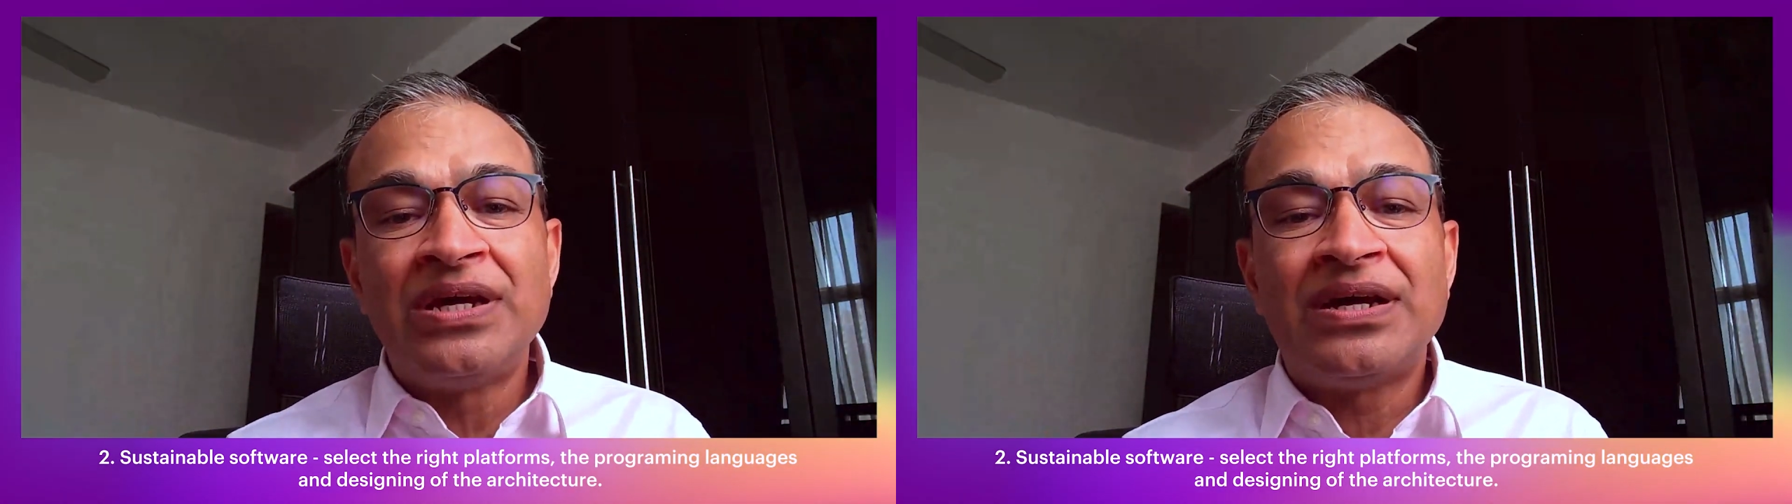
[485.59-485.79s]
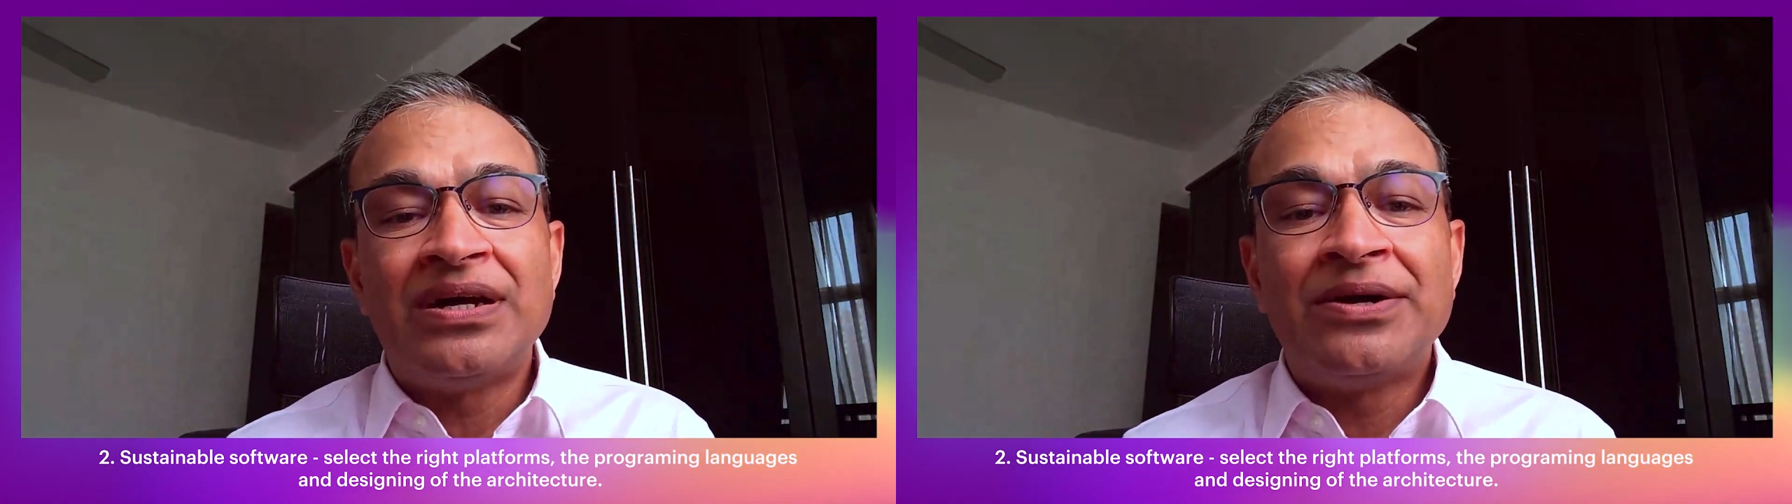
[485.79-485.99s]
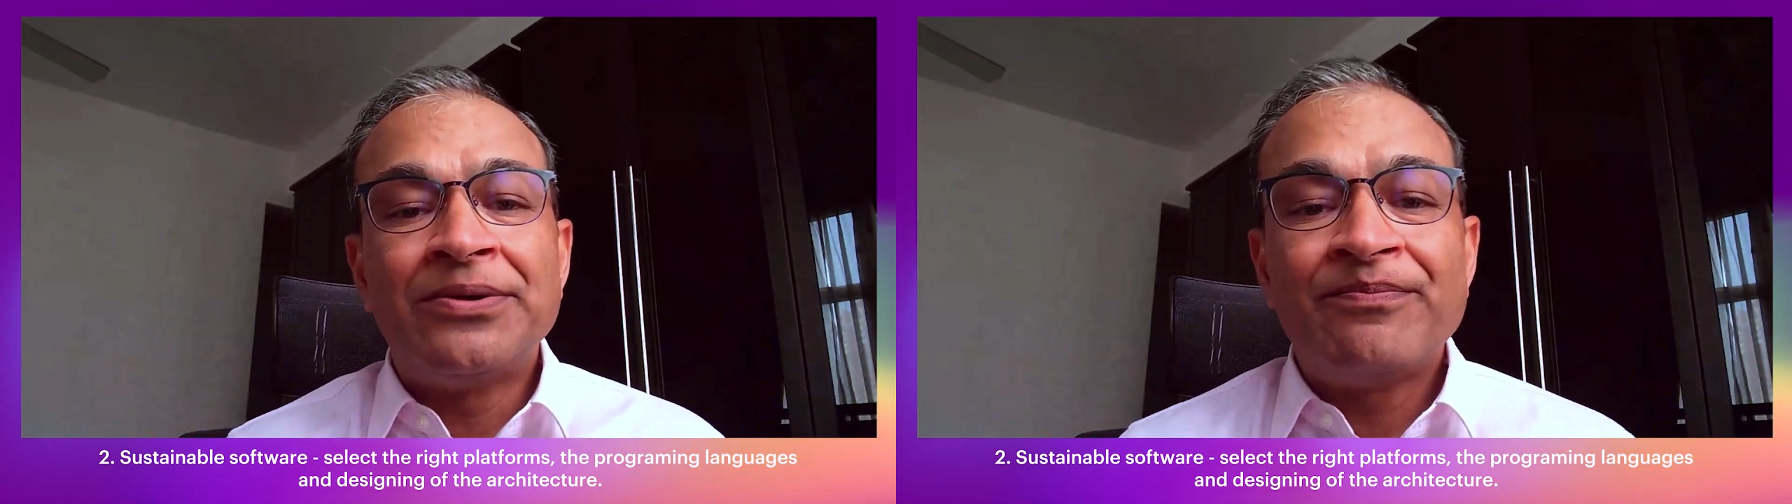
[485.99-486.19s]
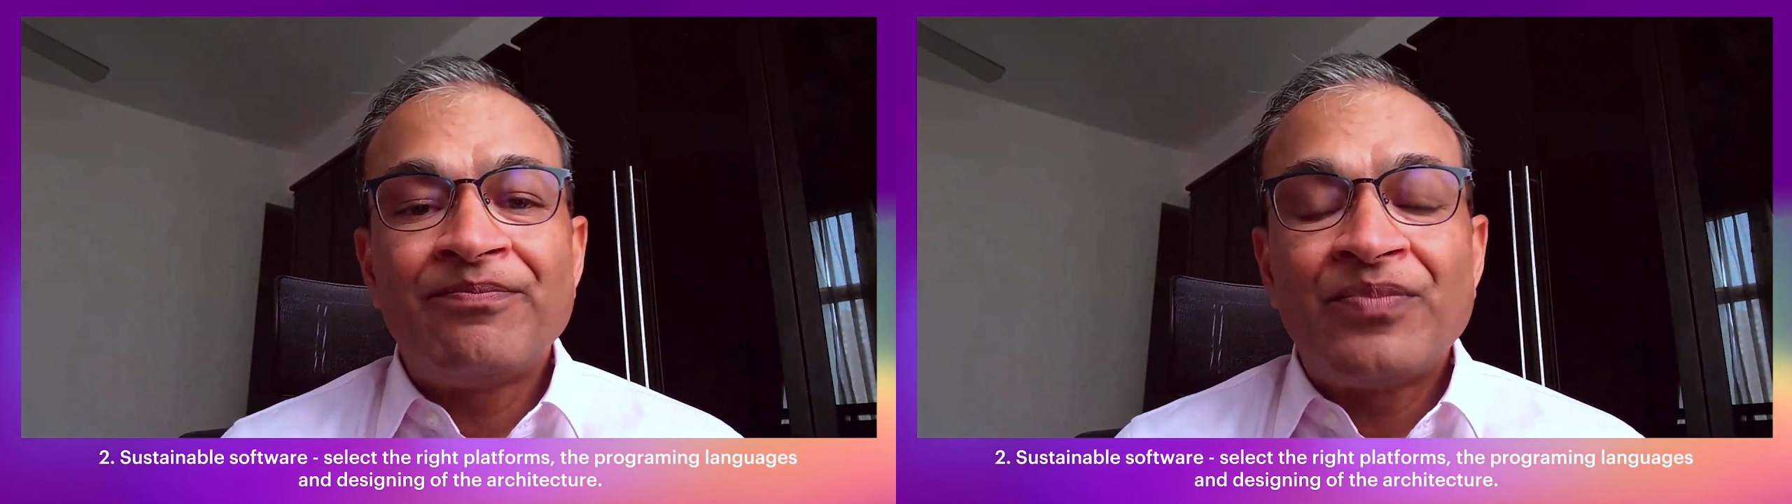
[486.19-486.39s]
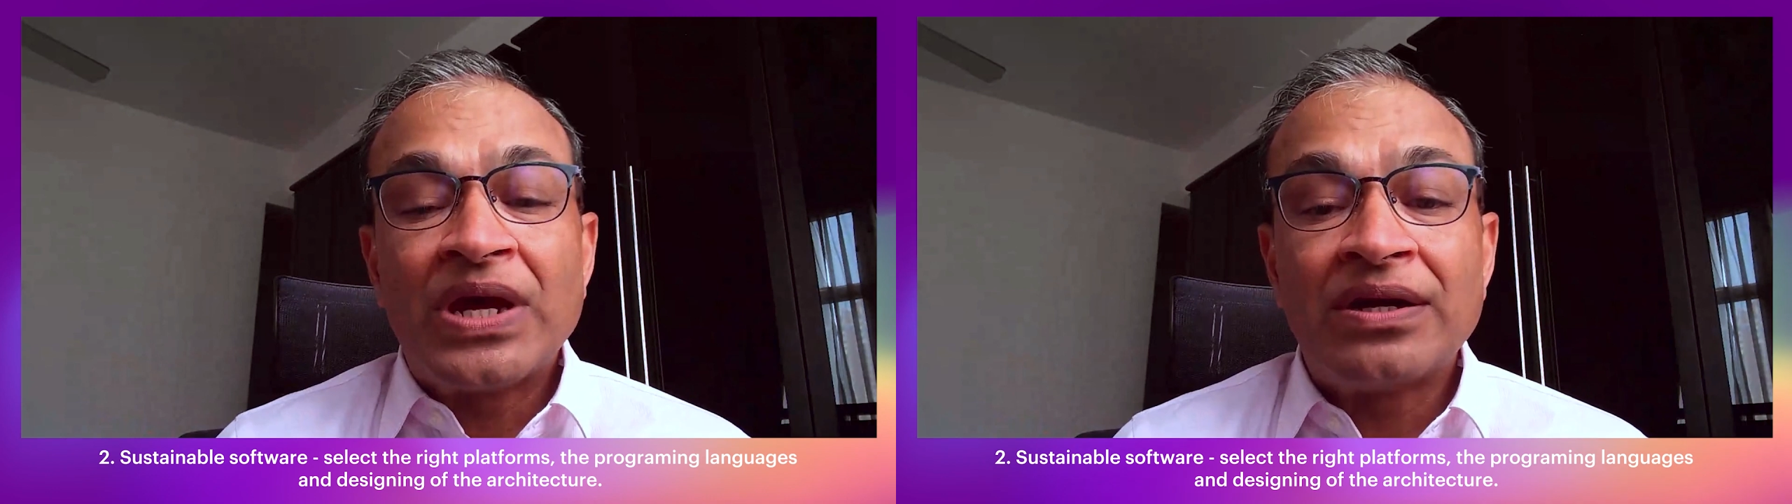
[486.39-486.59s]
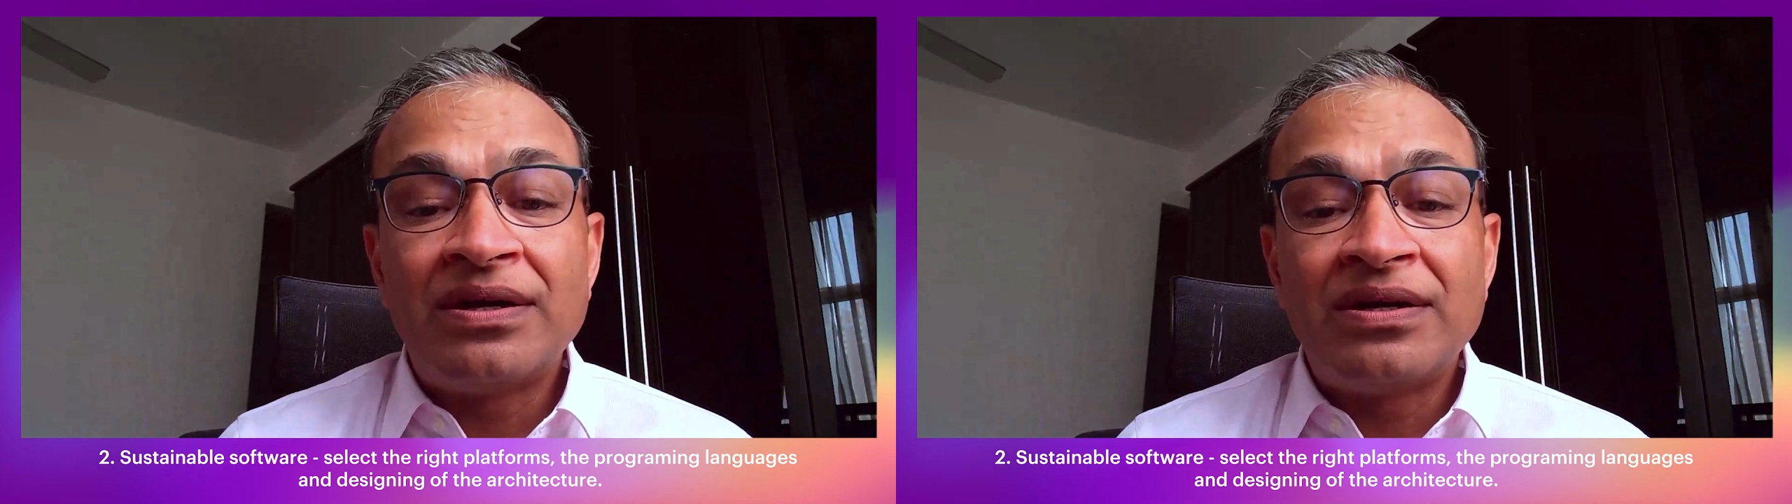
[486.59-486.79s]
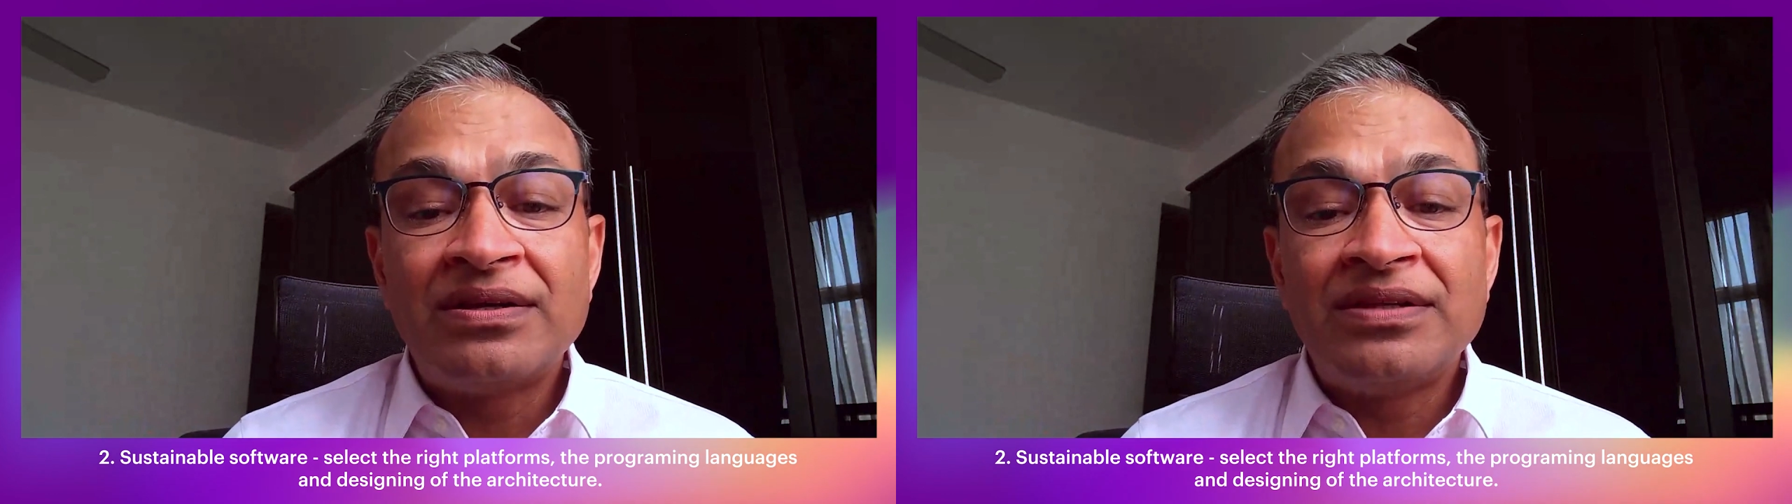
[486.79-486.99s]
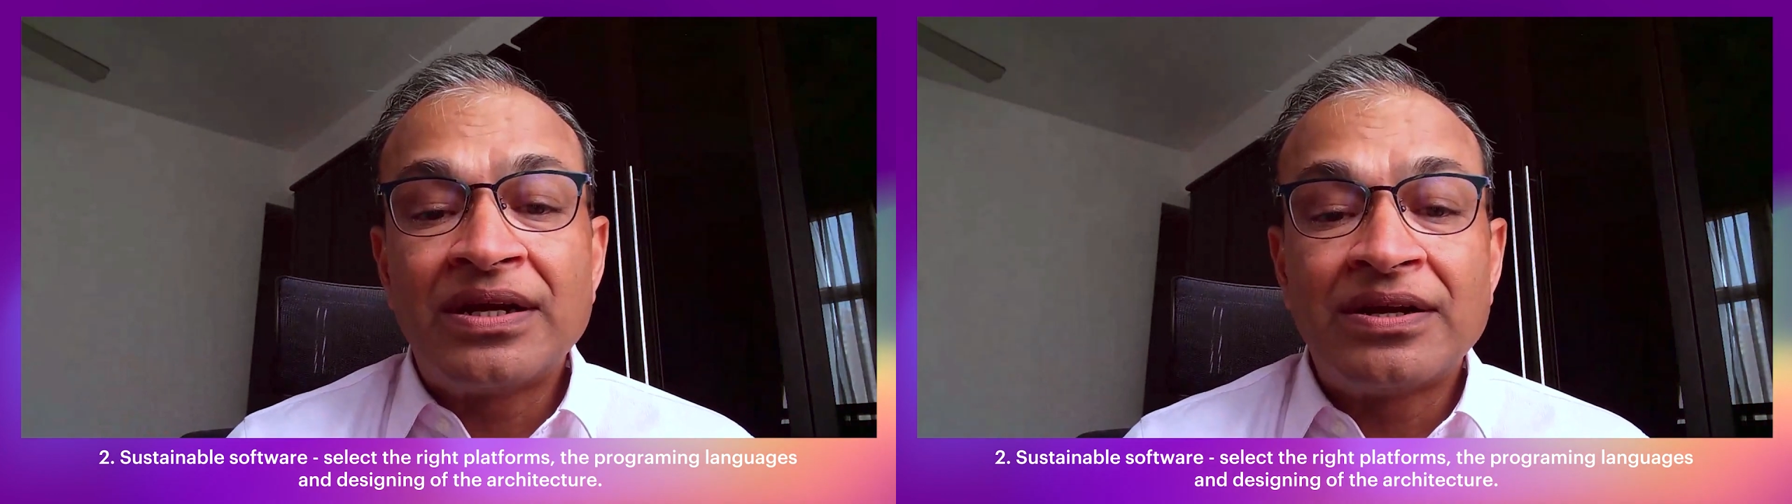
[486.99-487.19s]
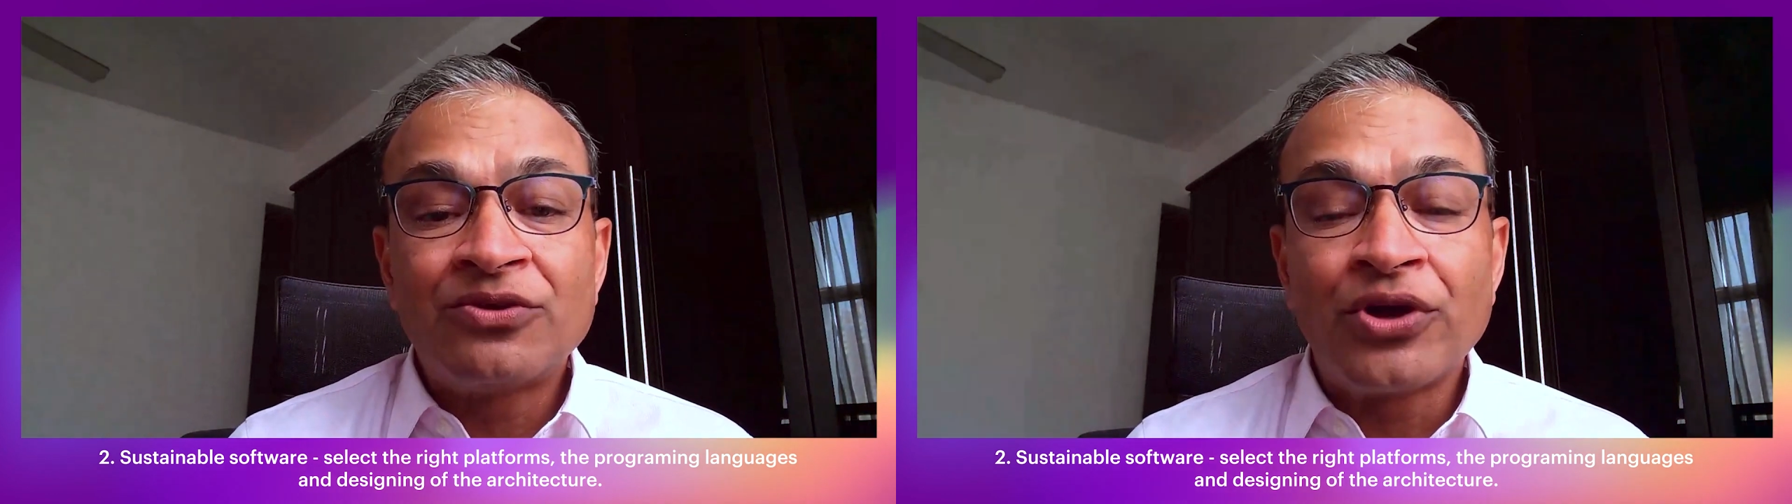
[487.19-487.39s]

that are